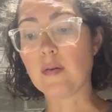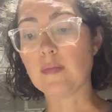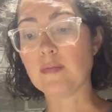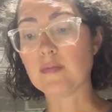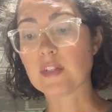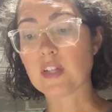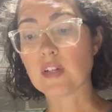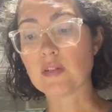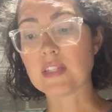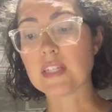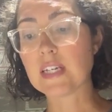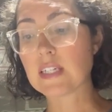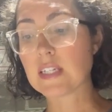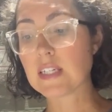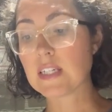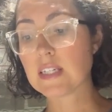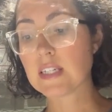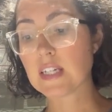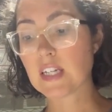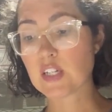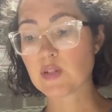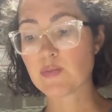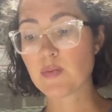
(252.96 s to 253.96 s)
So
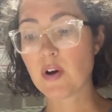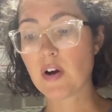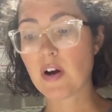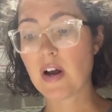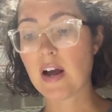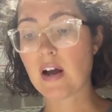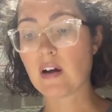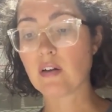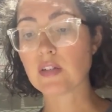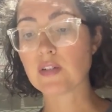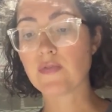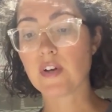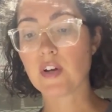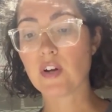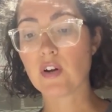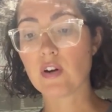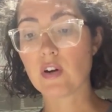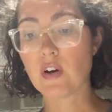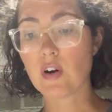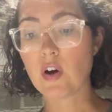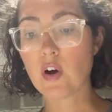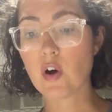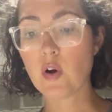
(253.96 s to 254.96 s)
66 per ounce for your
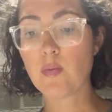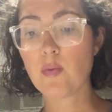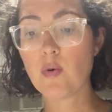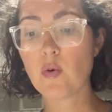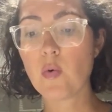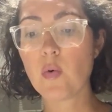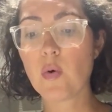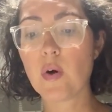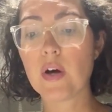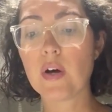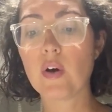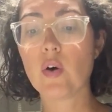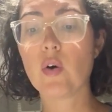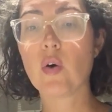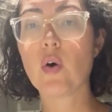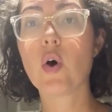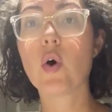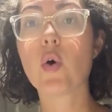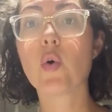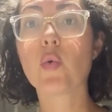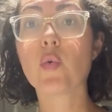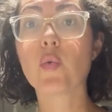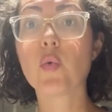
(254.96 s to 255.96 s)
jojoba
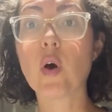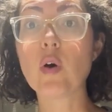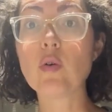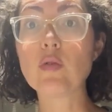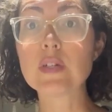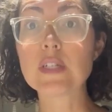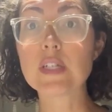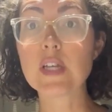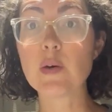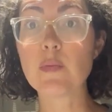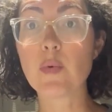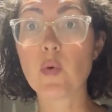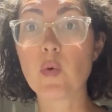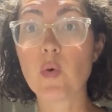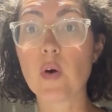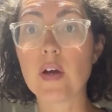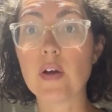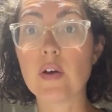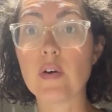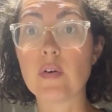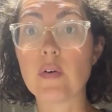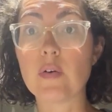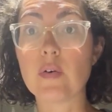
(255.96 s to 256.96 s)
oil. Rosehip
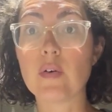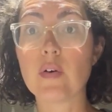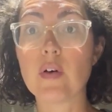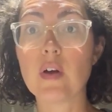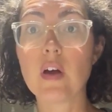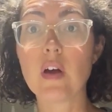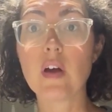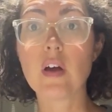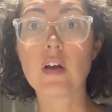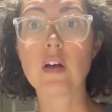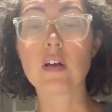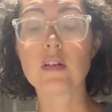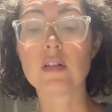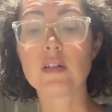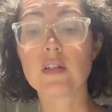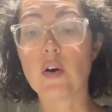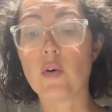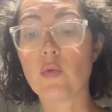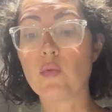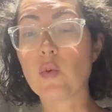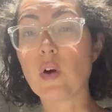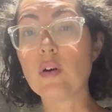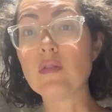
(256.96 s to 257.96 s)
oil.
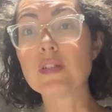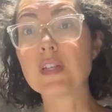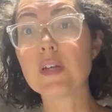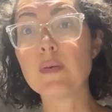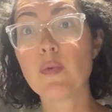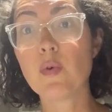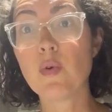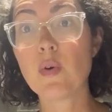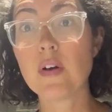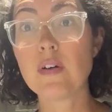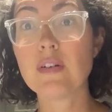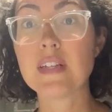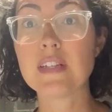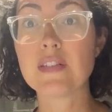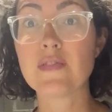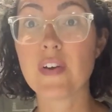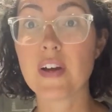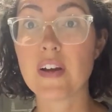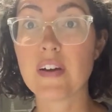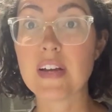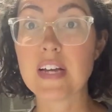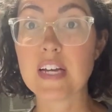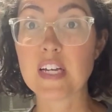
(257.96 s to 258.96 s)
So rosehip oil is
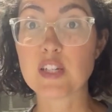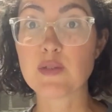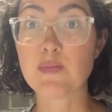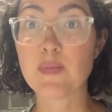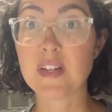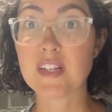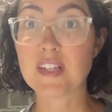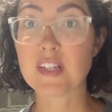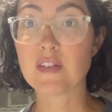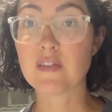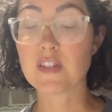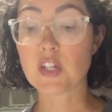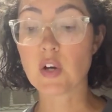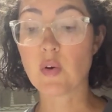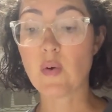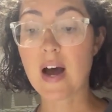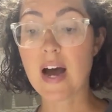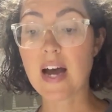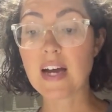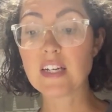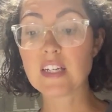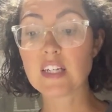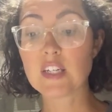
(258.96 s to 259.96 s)
very expensive. So
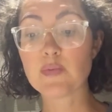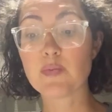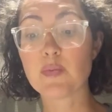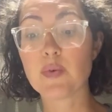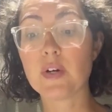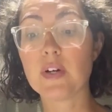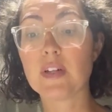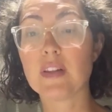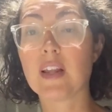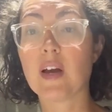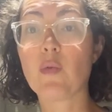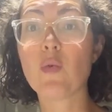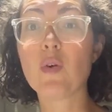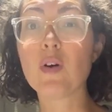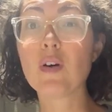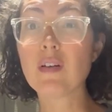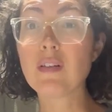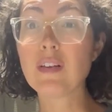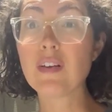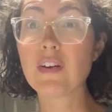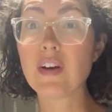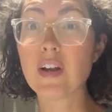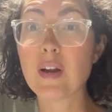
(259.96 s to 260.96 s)
I just put that we're
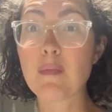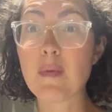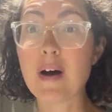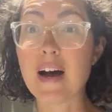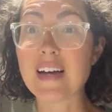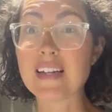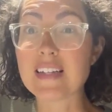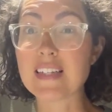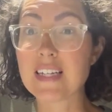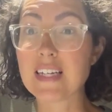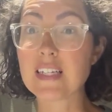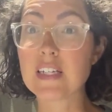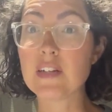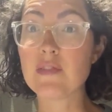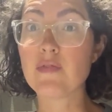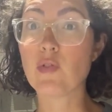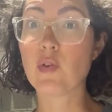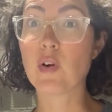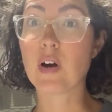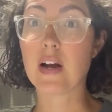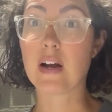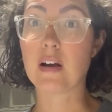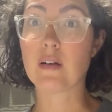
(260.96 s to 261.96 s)
only going to buy
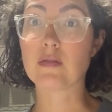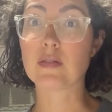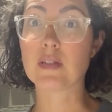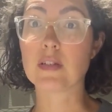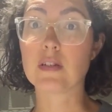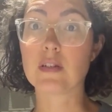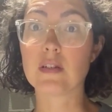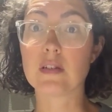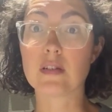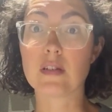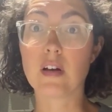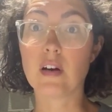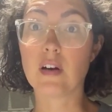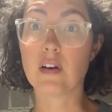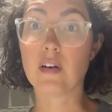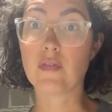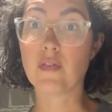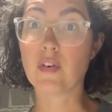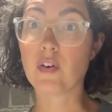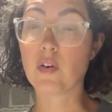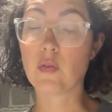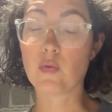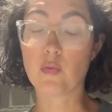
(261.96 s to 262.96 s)
64 ounces
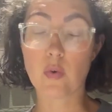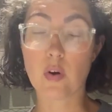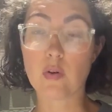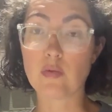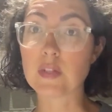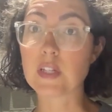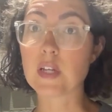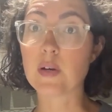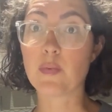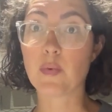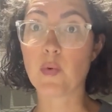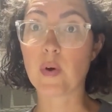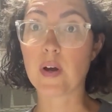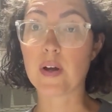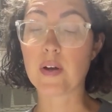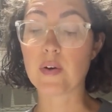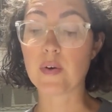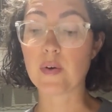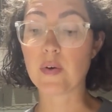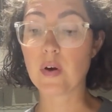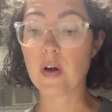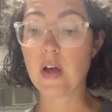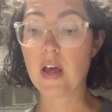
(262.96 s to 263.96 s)
of rosehip
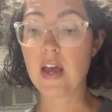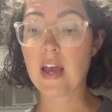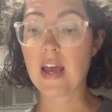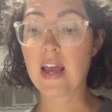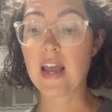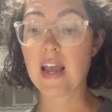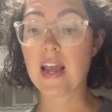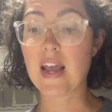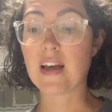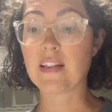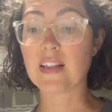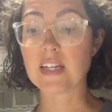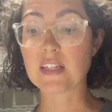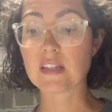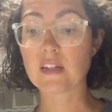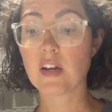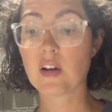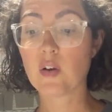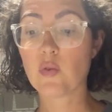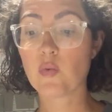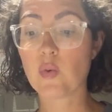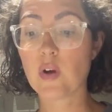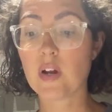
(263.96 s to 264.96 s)
oil. And that's
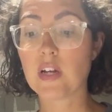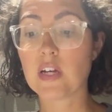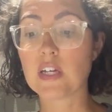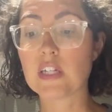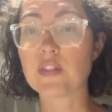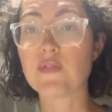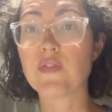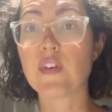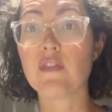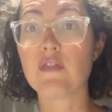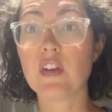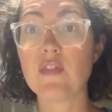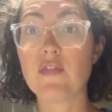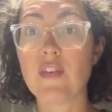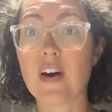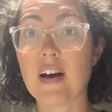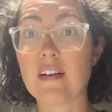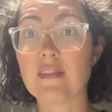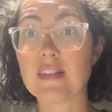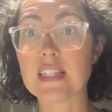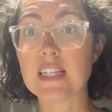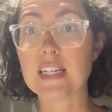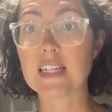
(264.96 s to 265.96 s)
going to run us that's
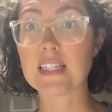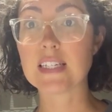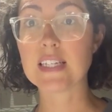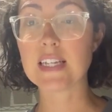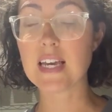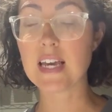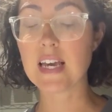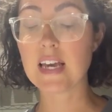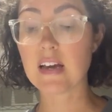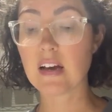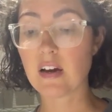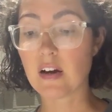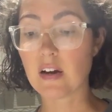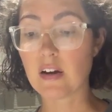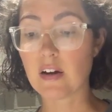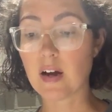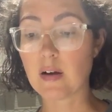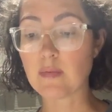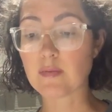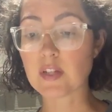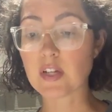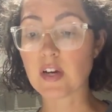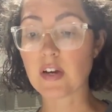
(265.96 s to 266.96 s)

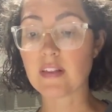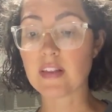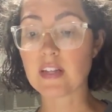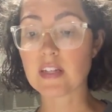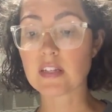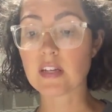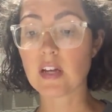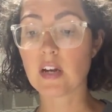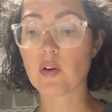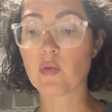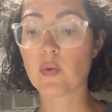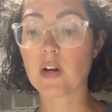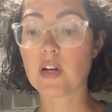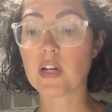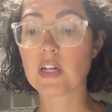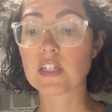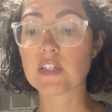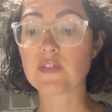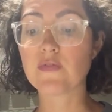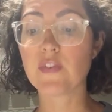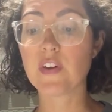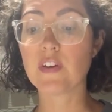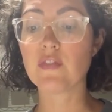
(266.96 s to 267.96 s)
going to run
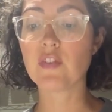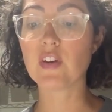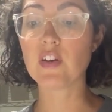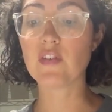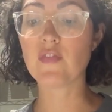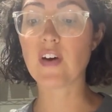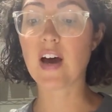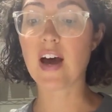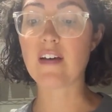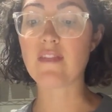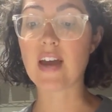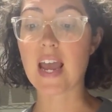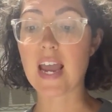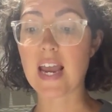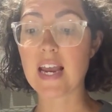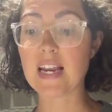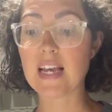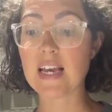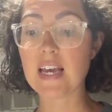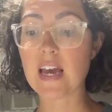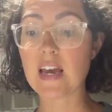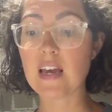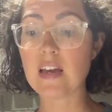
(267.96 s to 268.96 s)
us
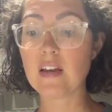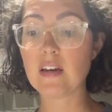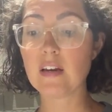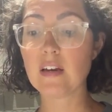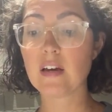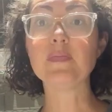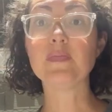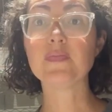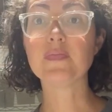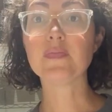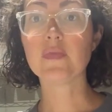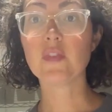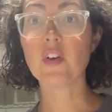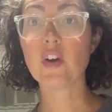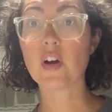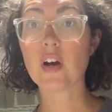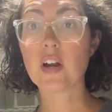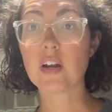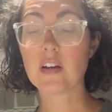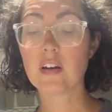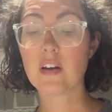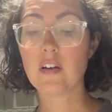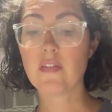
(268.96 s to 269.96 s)
55.88. You're
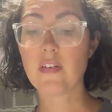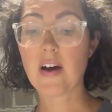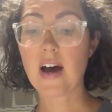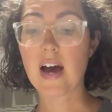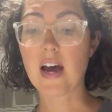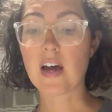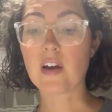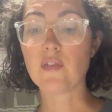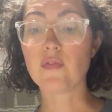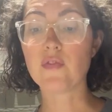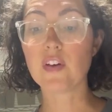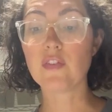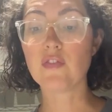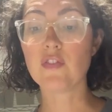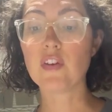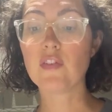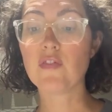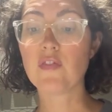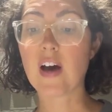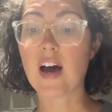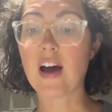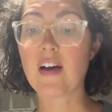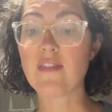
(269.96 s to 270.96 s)
going to divide
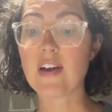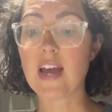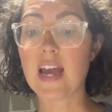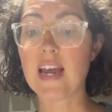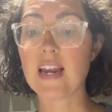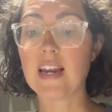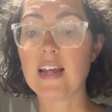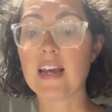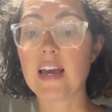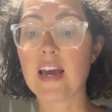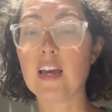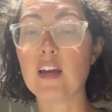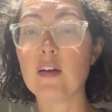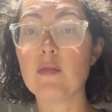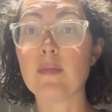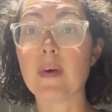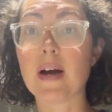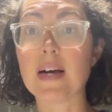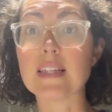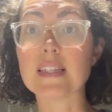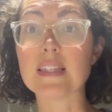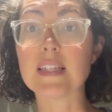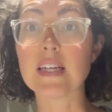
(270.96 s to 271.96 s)
55.88
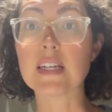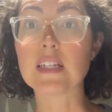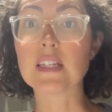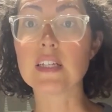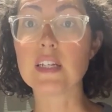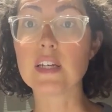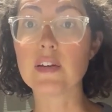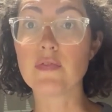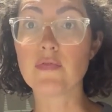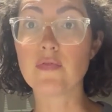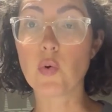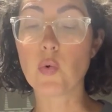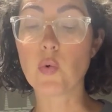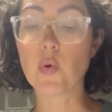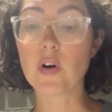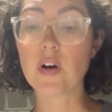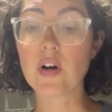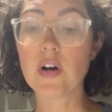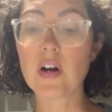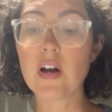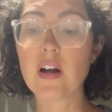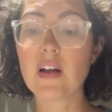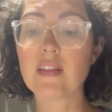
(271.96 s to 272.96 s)
by
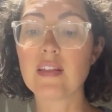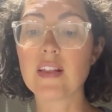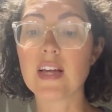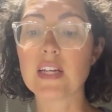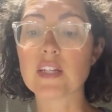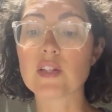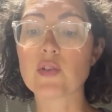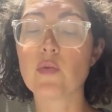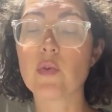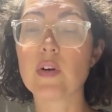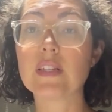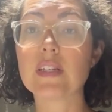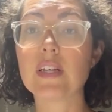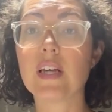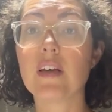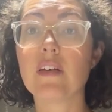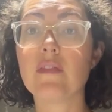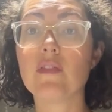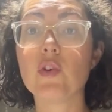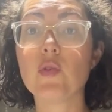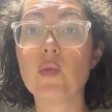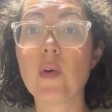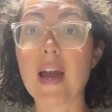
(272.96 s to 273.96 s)
64. That's going to
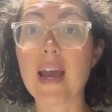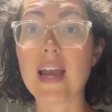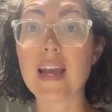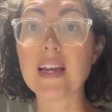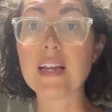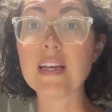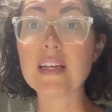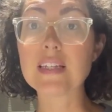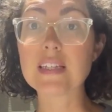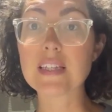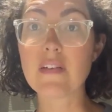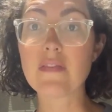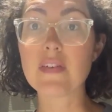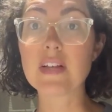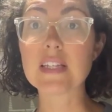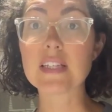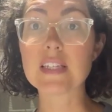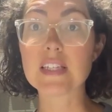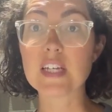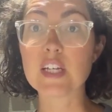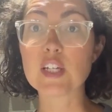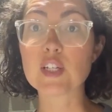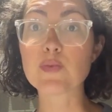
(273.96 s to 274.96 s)
give you 87
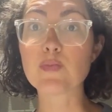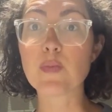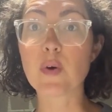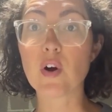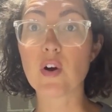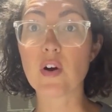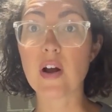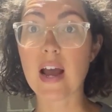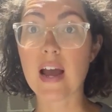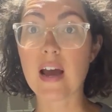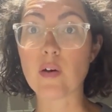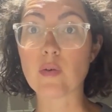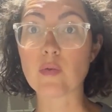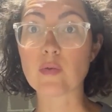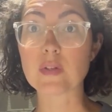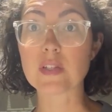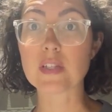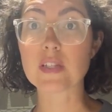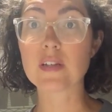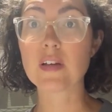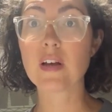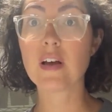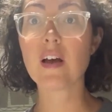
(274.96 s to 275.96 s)
cents per
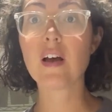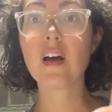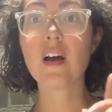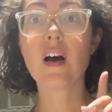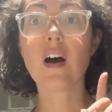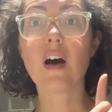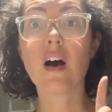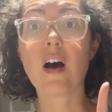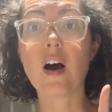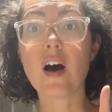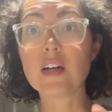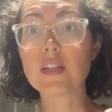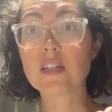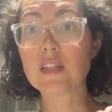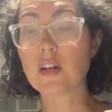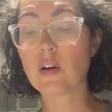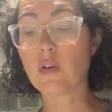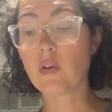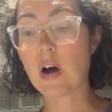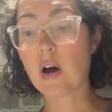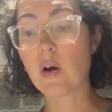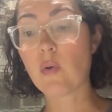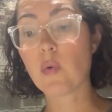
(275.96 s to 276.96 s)
ounce.
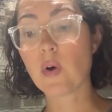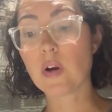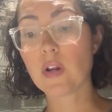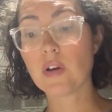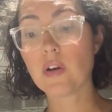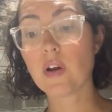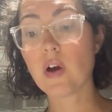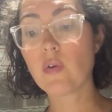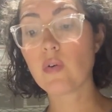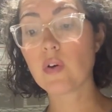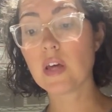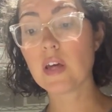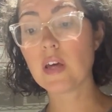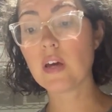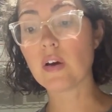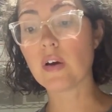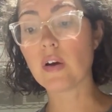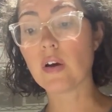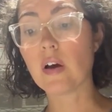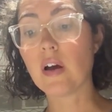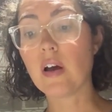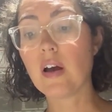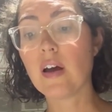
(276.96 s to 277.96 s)
Also, I want to note
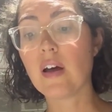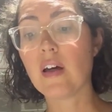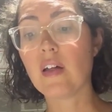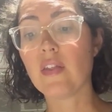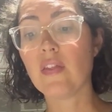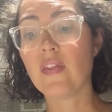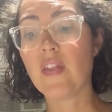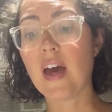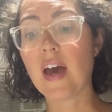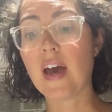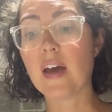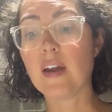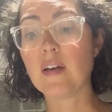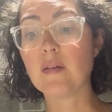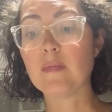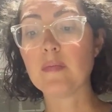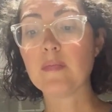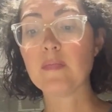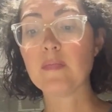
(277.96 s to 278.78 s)
here that